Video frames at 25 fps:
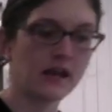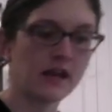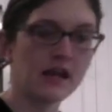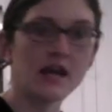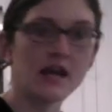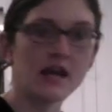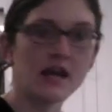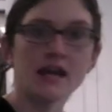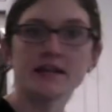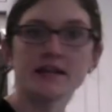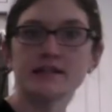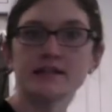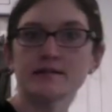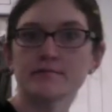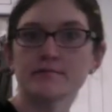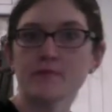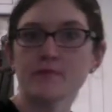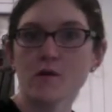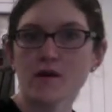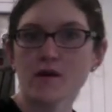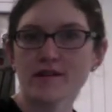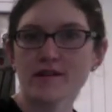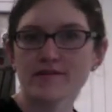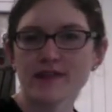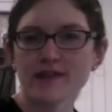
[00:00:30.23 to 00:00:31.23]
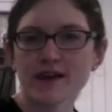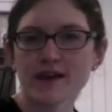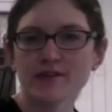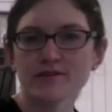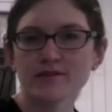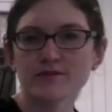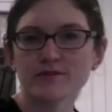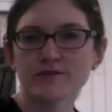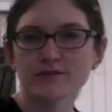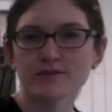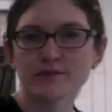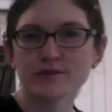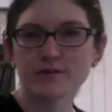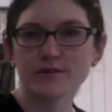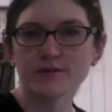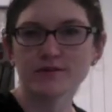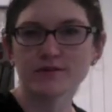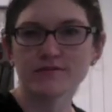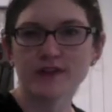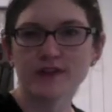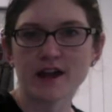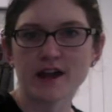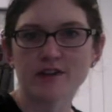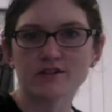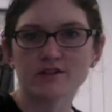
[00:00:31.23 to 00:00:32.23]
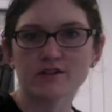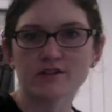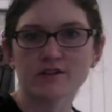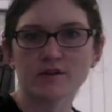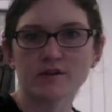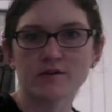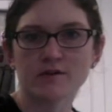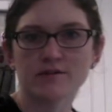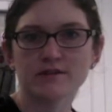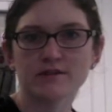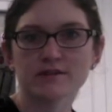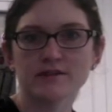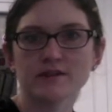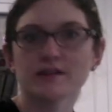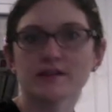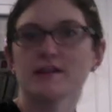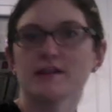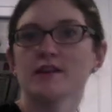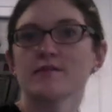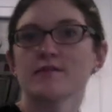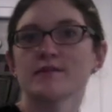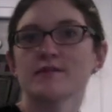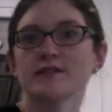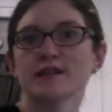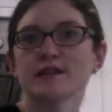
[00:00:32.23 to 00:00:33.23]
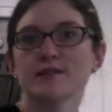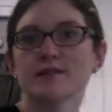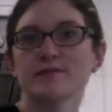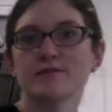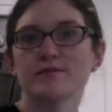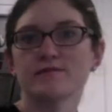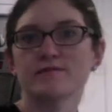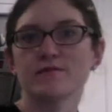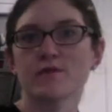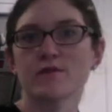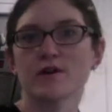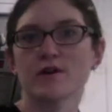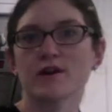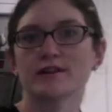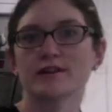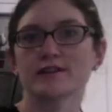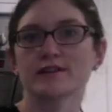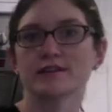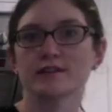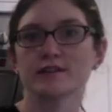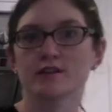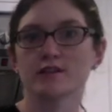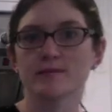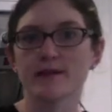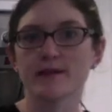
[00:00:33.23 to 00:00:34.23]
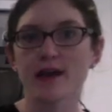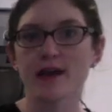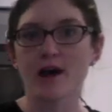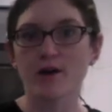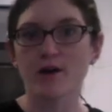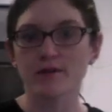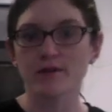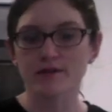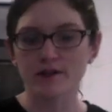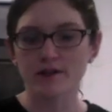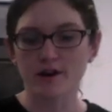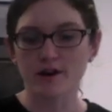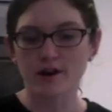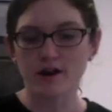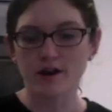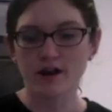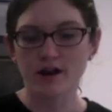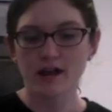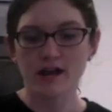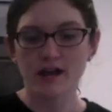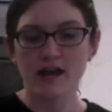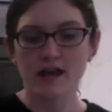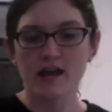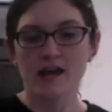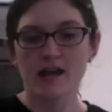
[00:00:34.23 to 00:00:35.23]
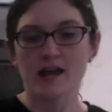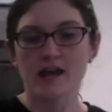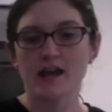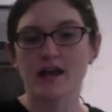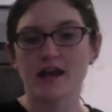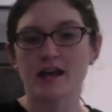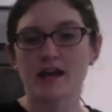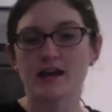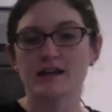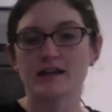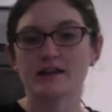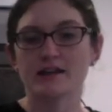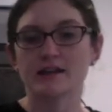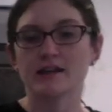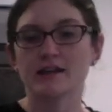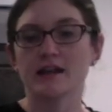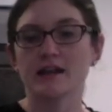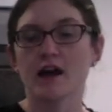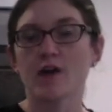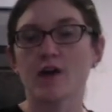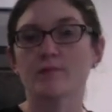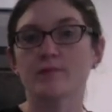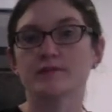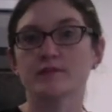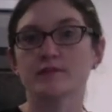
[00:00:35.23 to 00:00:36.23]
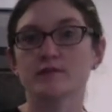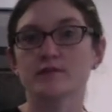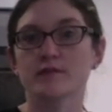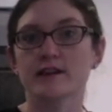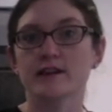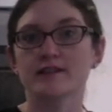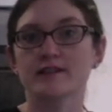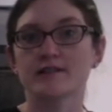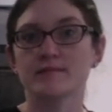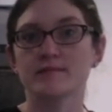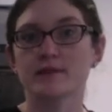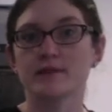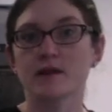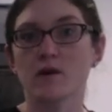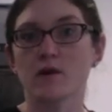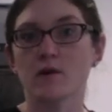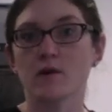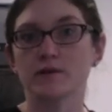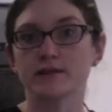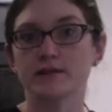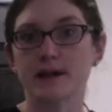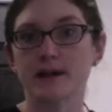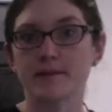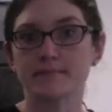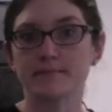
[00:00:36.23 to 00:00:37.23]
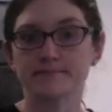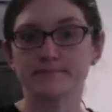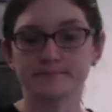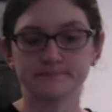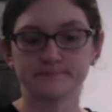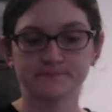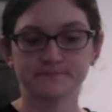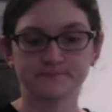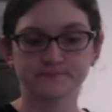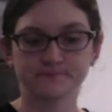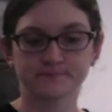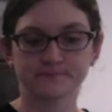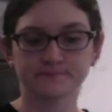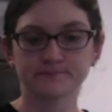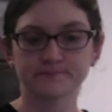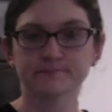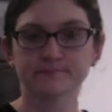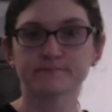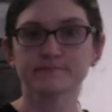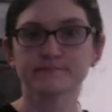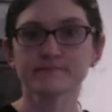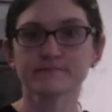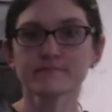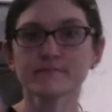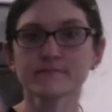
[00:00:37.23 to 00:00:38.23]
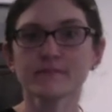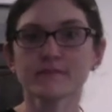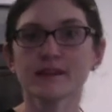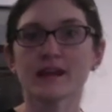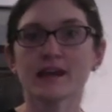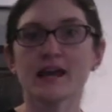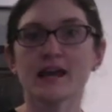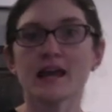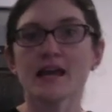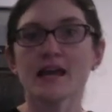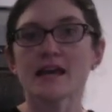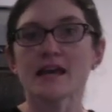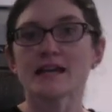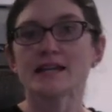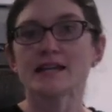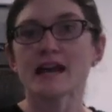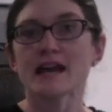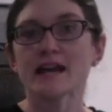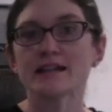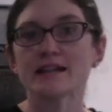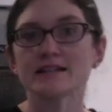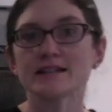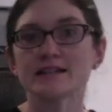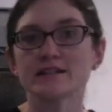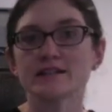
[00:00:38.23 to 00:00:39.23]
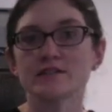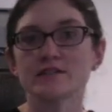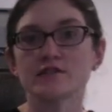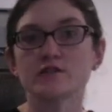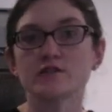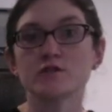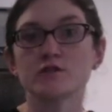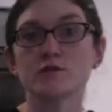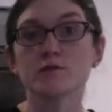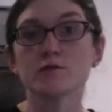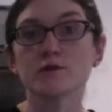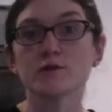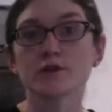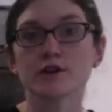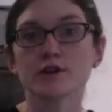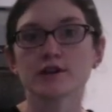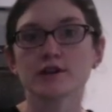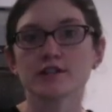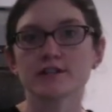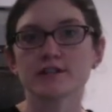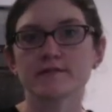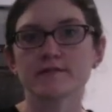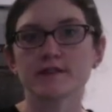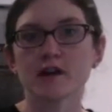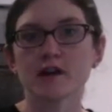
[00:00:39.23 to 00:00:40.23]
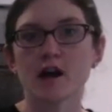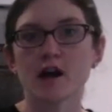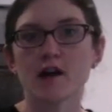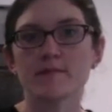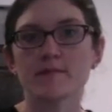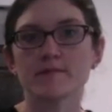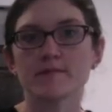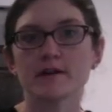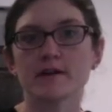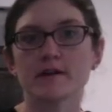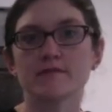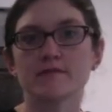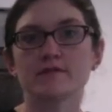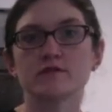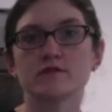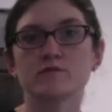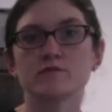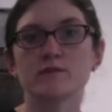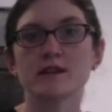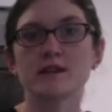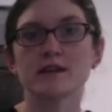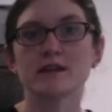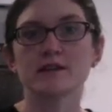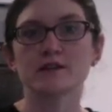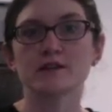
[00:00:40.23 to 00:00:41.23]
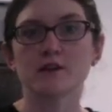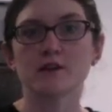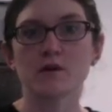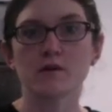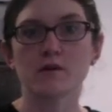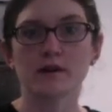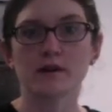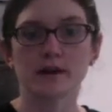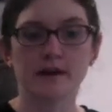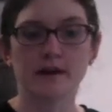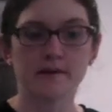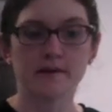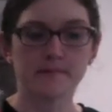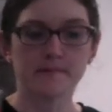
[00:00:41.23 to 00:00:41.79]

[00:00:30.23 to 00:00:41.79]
It's important that you use the old-fashioned oats. Like we said before, it's a little bit healthier and it helps the recipe hold up. Next is 2/3 of a cup of sweetened coconut.